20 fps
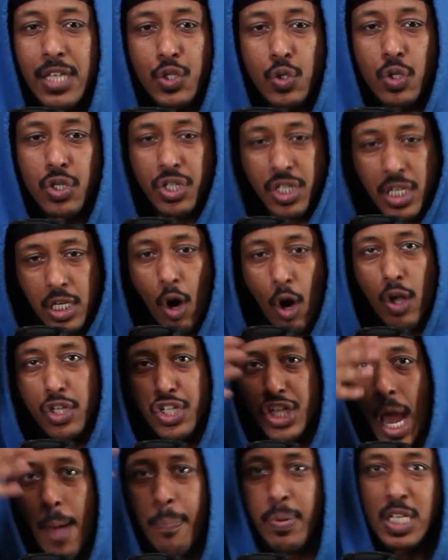So you're seeing all
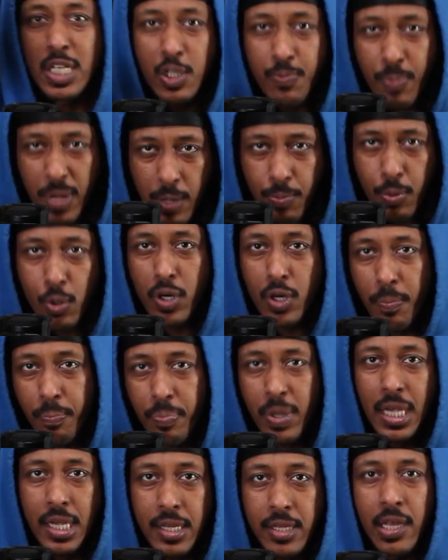Japanese people
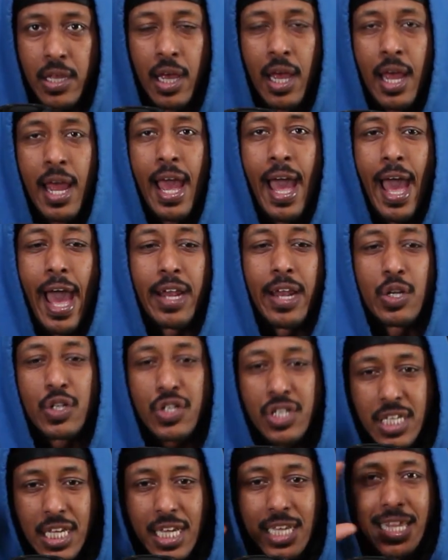compete, and you're
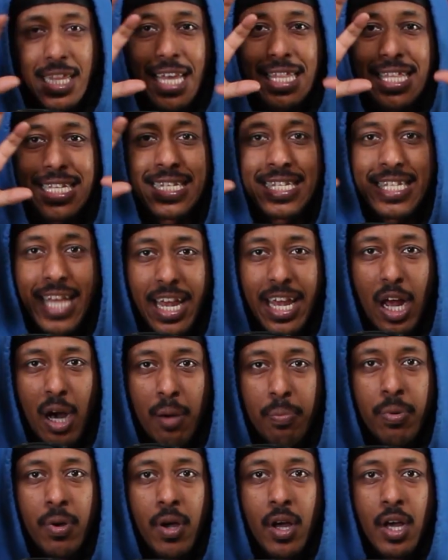seeing like the
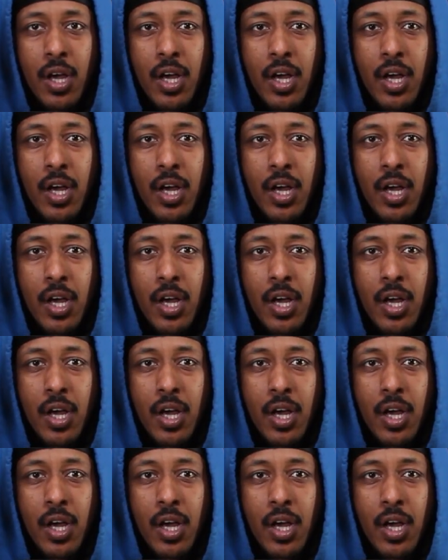setup.